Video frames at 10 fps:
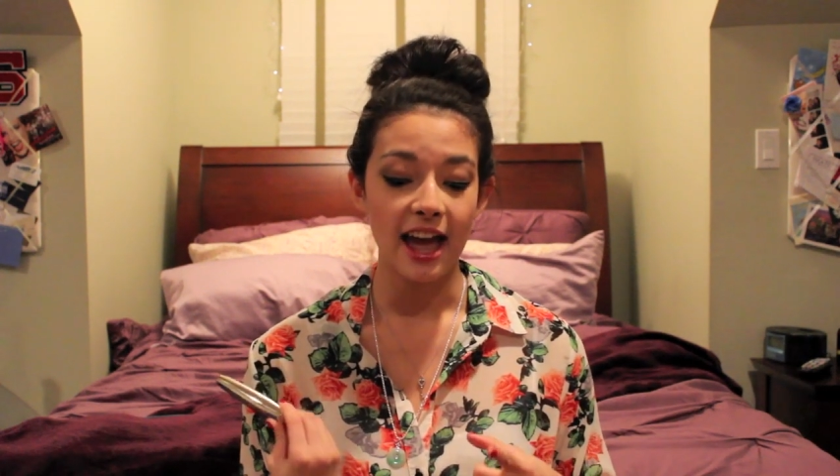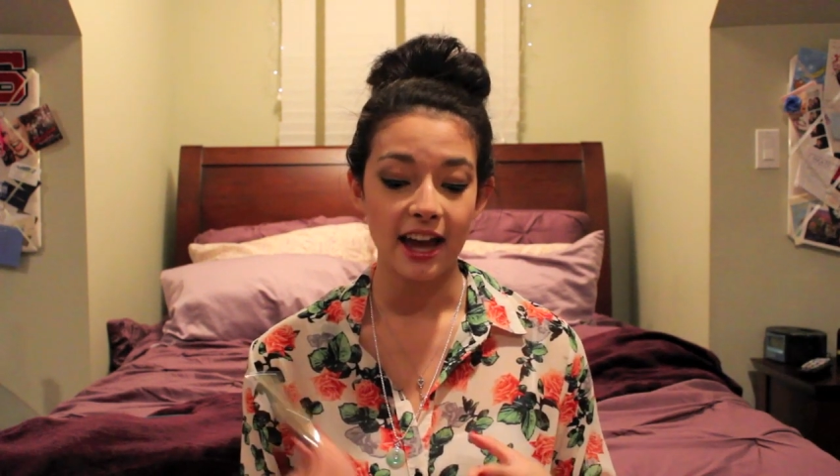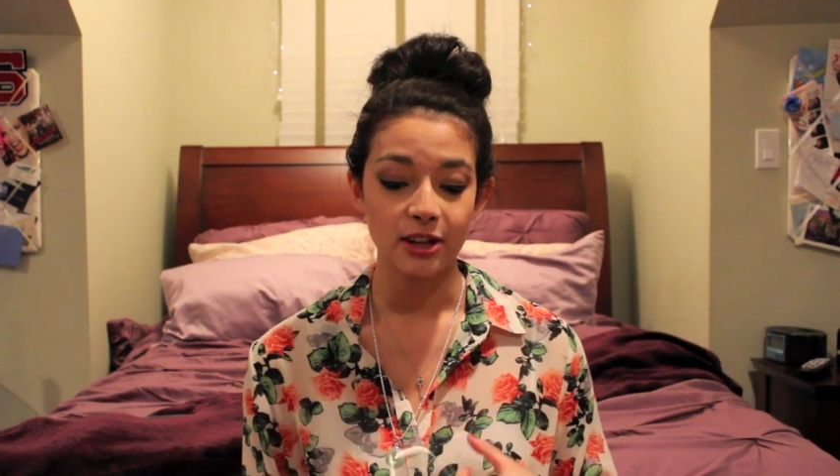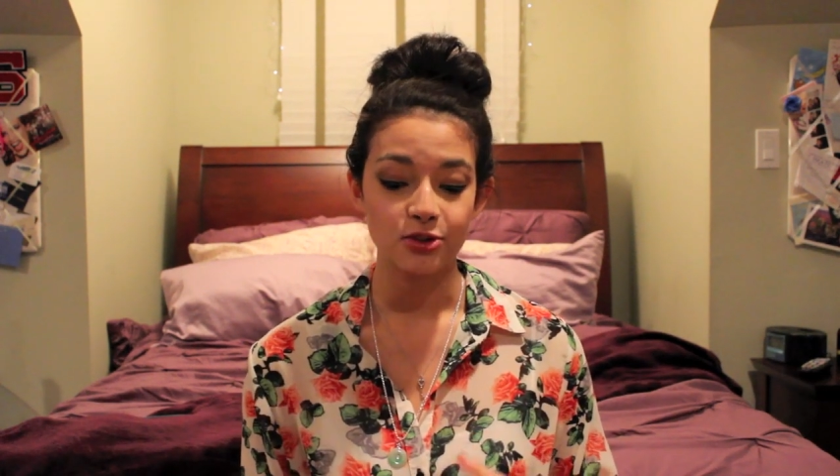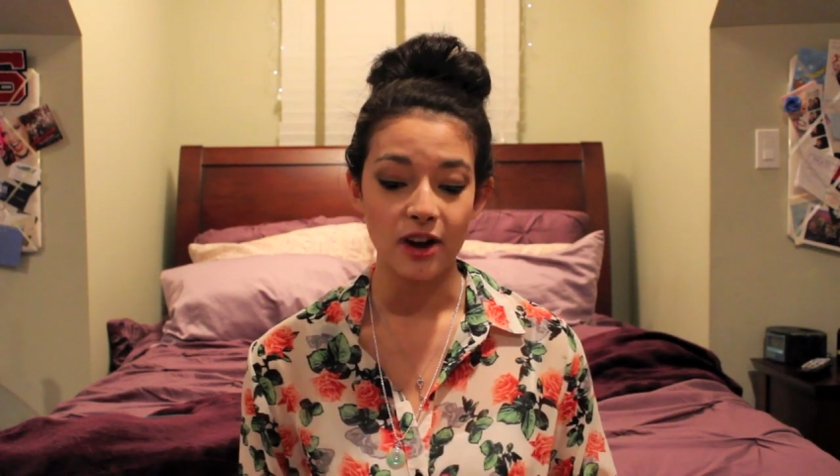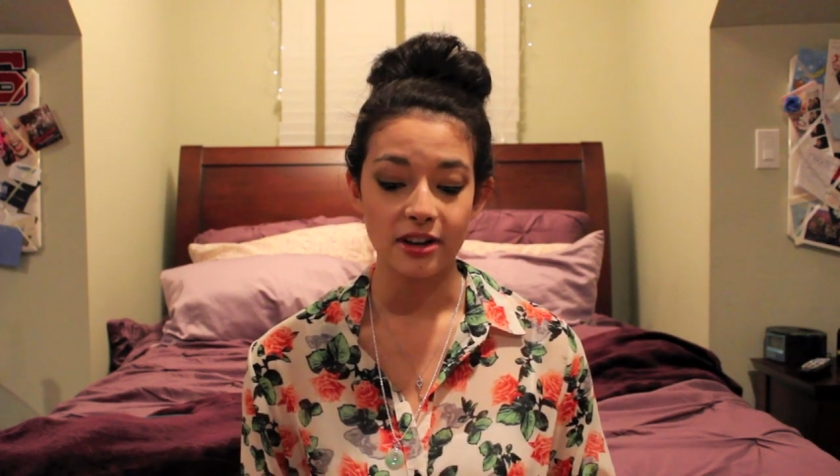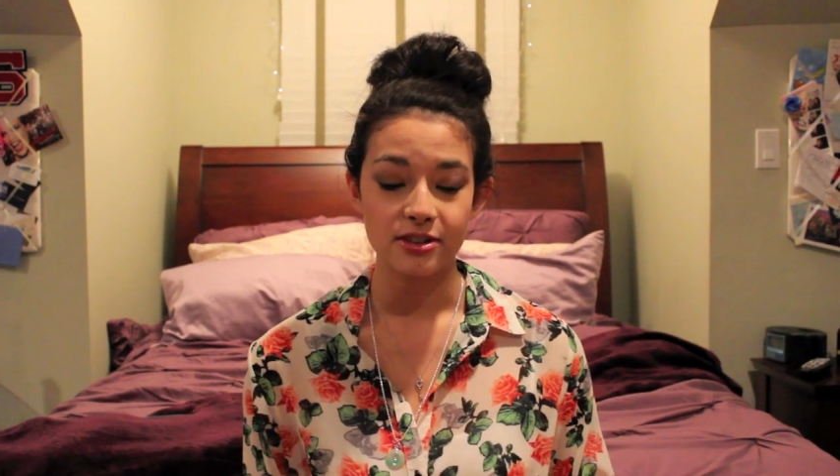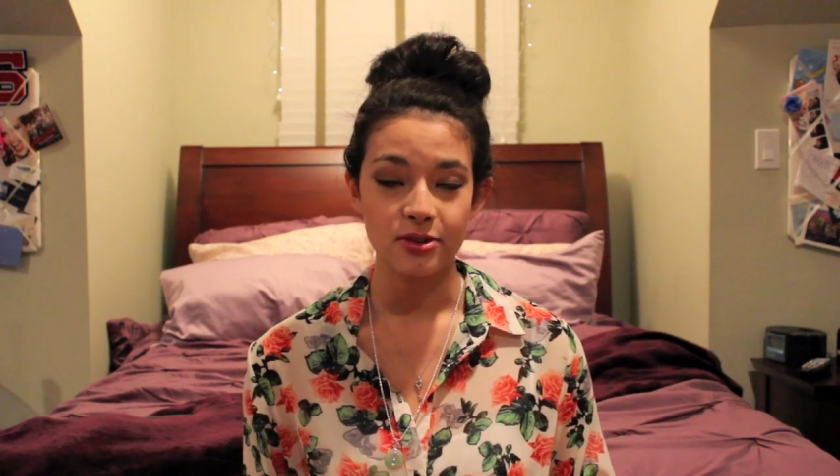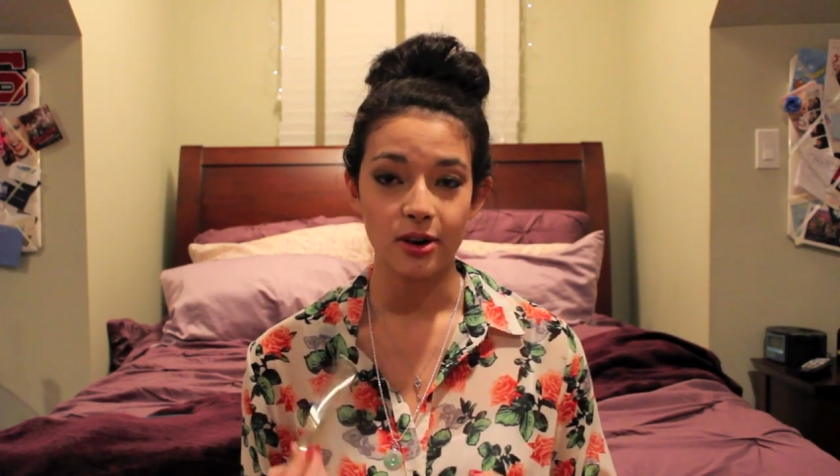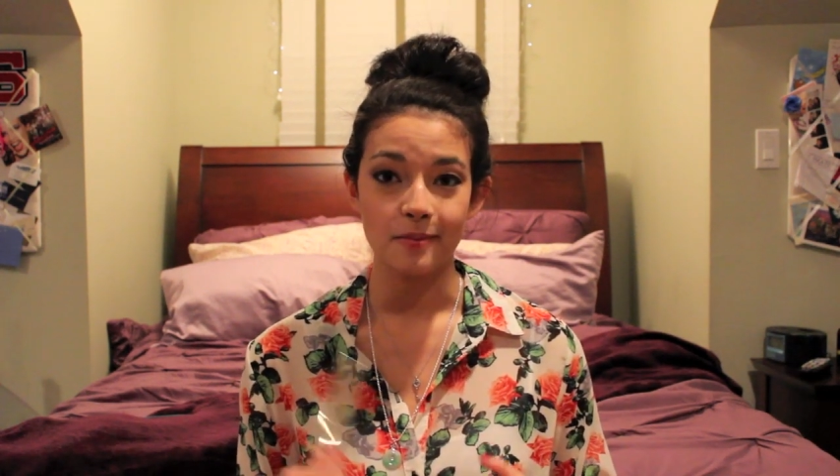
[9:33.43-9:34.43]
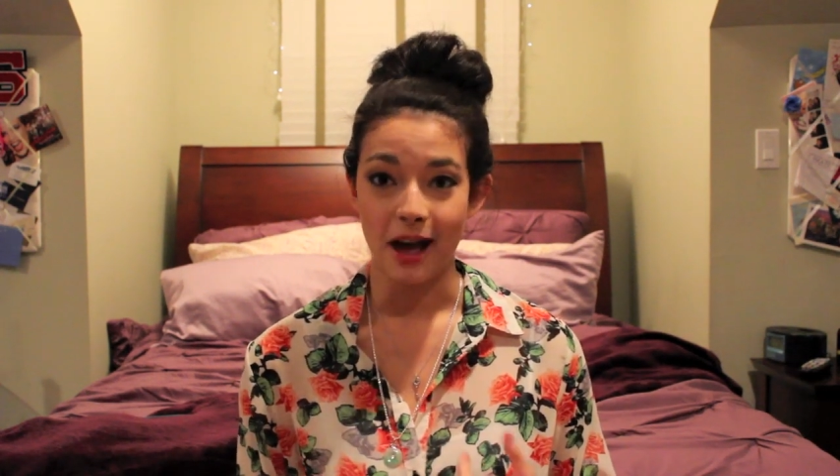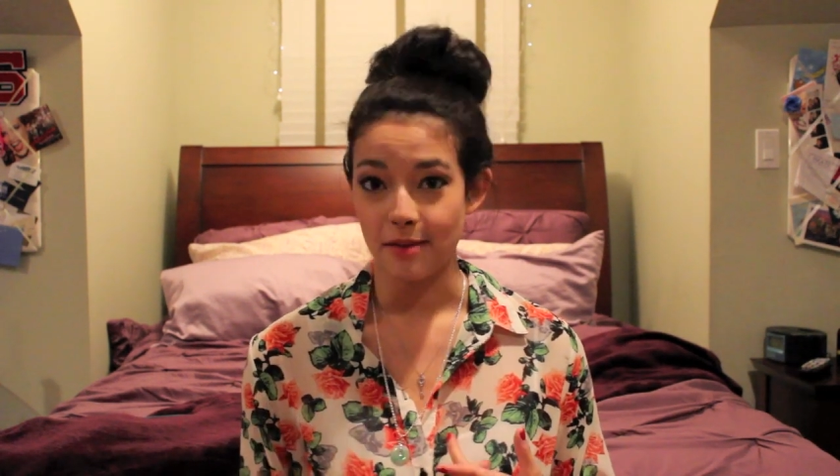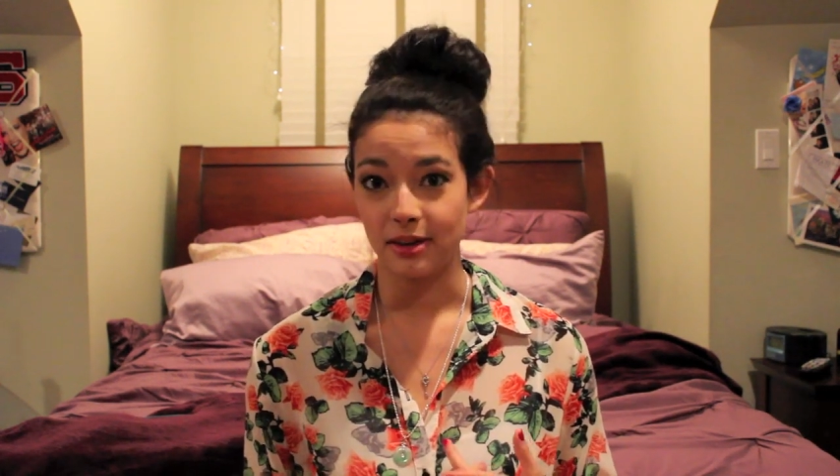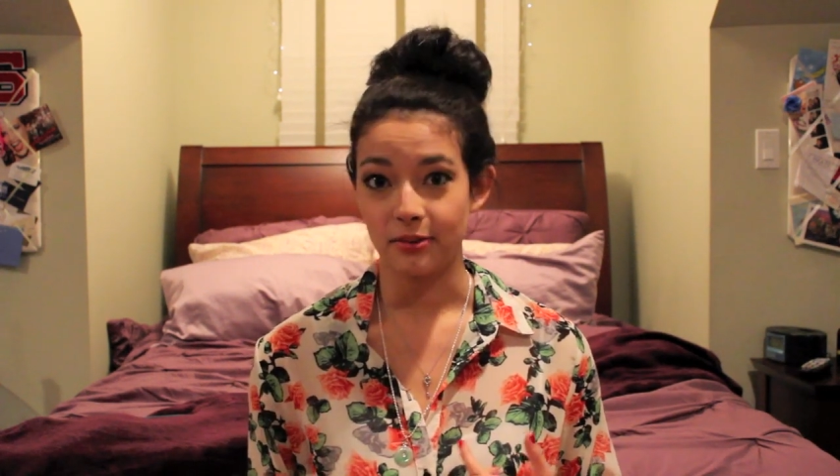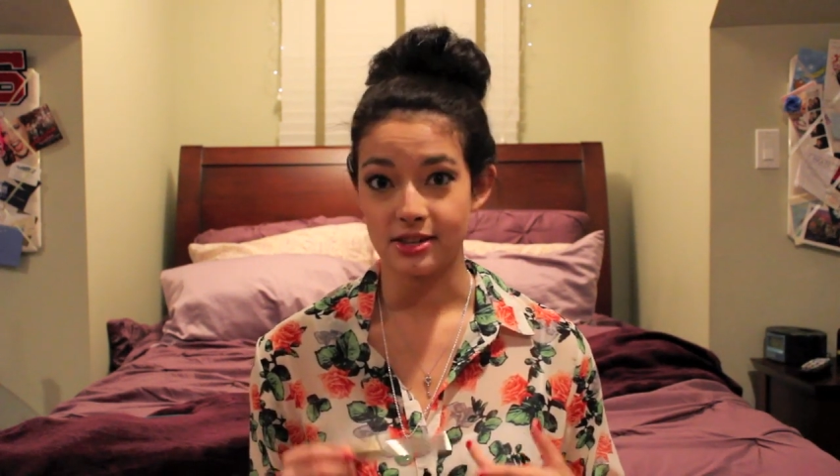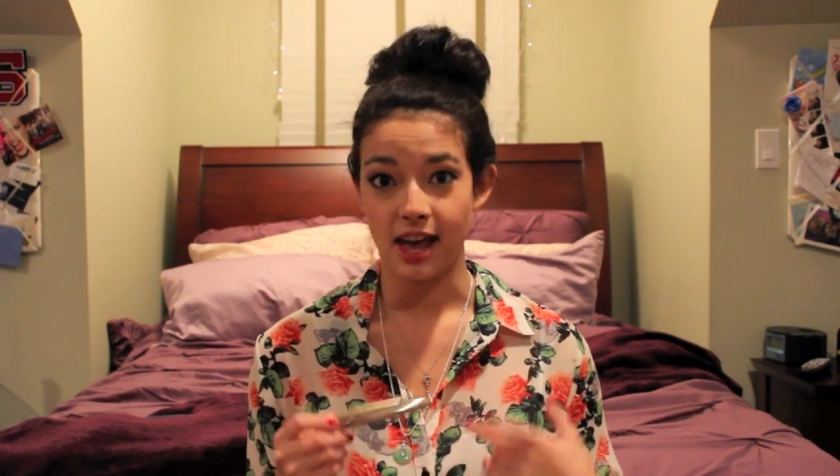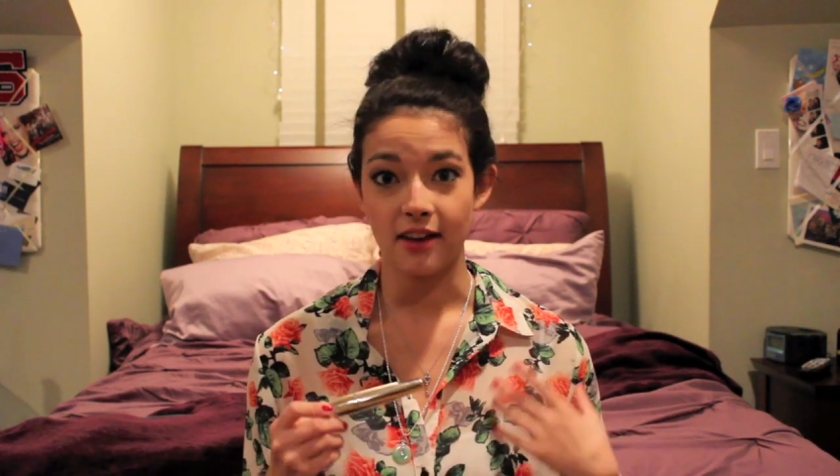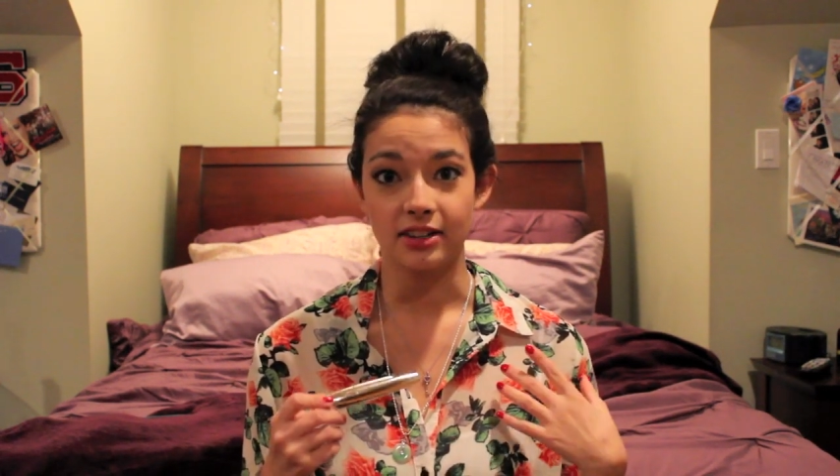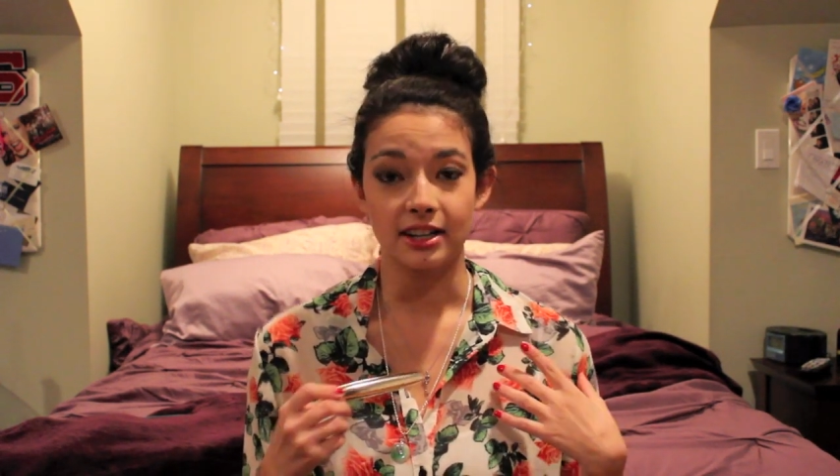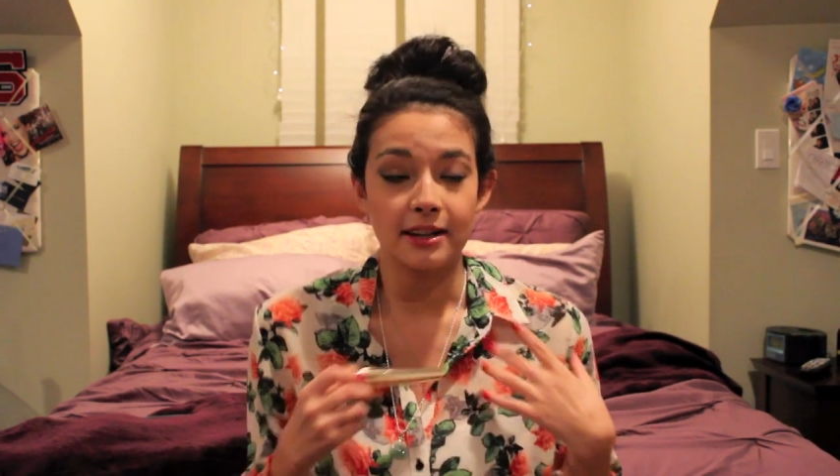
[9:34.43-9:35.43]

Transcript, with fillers: a drugstore by me was having a